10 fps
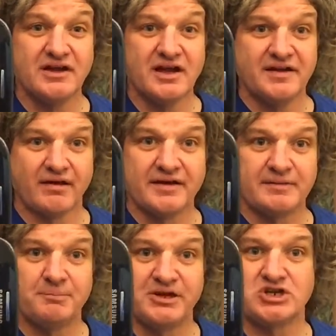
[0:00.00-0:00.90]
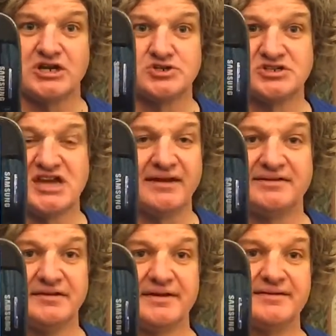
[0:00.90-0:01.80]
So I simply changed the text.
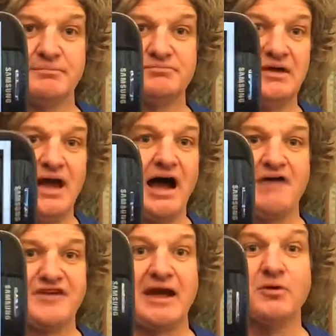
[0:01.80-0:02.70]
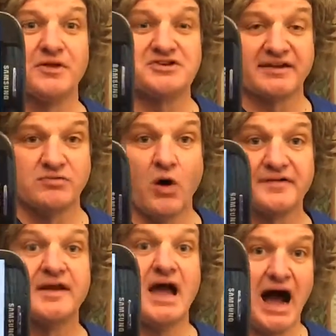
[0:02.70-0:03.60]
It said I forget what the text
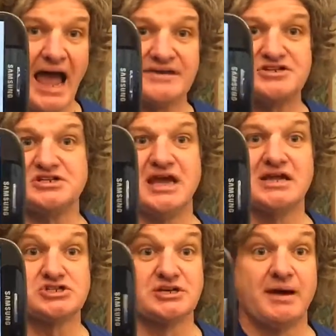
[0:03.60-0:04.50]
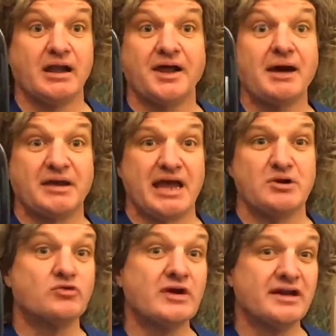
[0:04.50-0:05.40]
was. I edited the HTML and up came
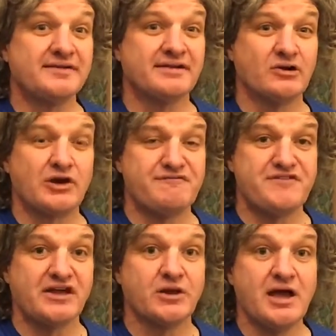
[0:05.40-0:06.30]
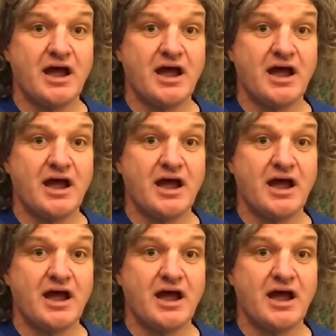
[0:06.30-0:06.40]
realistic look and feel.